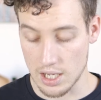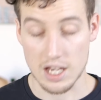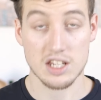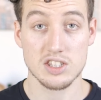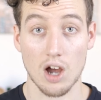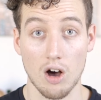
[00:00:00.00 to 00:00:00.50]

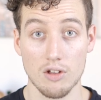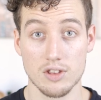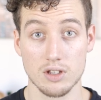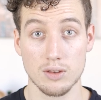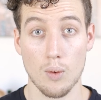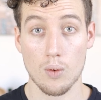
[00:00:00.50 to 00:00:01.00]
Exalt
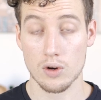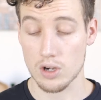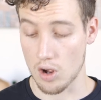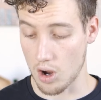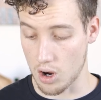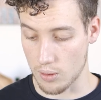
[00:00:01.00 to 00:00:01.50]
the
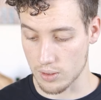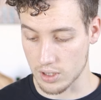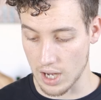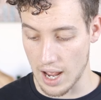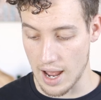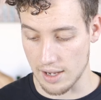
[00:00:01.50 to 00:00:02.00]
Lord our
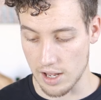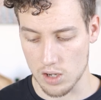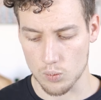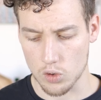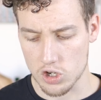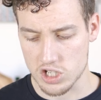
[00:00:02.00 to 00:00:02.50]
God
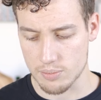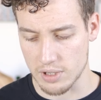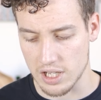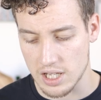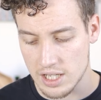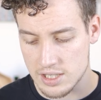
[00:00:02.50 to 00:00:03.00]
and worship
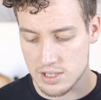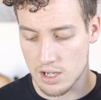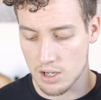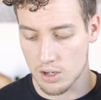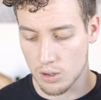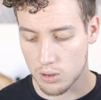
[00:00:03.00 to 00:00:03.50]
at his
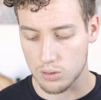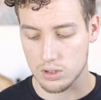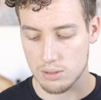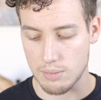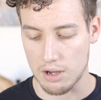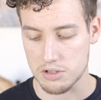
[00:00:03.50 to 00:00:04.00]

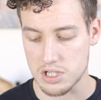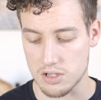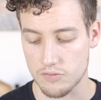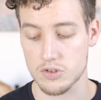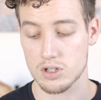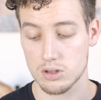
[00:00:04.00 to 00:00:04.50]
holy
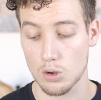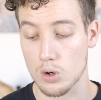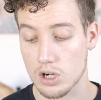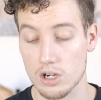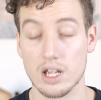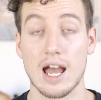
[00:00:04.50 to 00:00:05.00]
mountain, for the
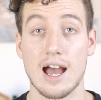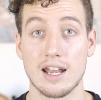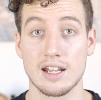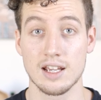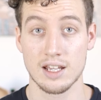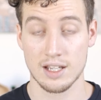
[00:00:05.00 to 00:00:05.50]
Lord our
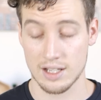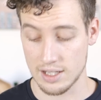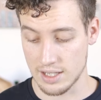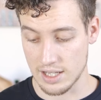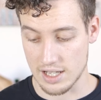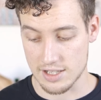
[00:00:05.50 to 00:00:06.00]
God
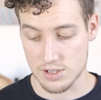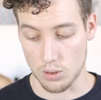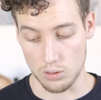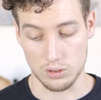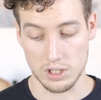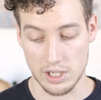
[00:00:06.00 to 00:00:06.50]
is
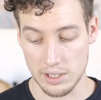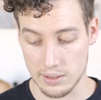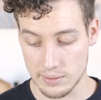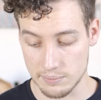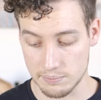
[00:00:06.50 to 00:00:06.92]
holy.